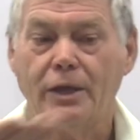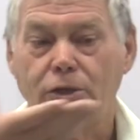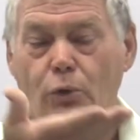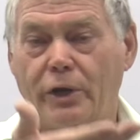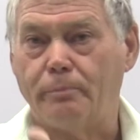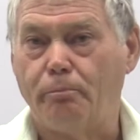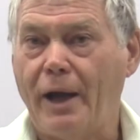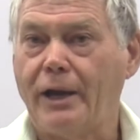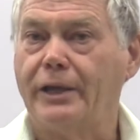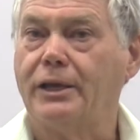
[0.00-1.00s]
you'll get
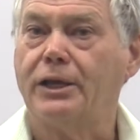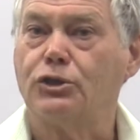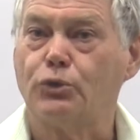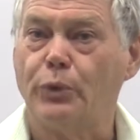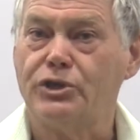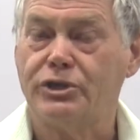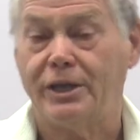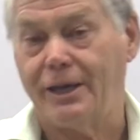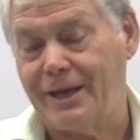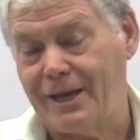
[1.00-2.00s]
buckling and
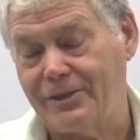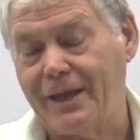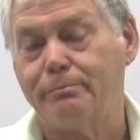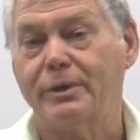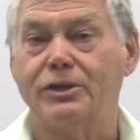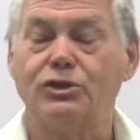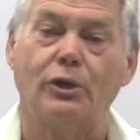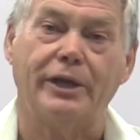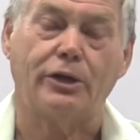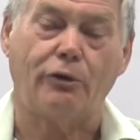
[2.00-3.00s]
twisting, and that means
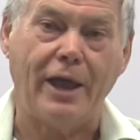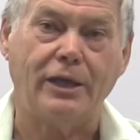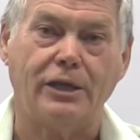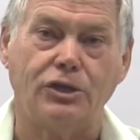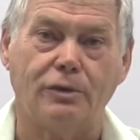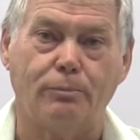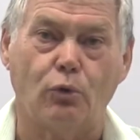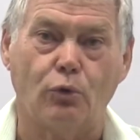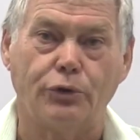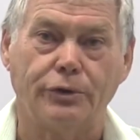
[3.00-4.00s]
you'll get cracking in your
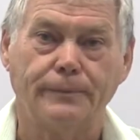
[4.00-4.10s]
board.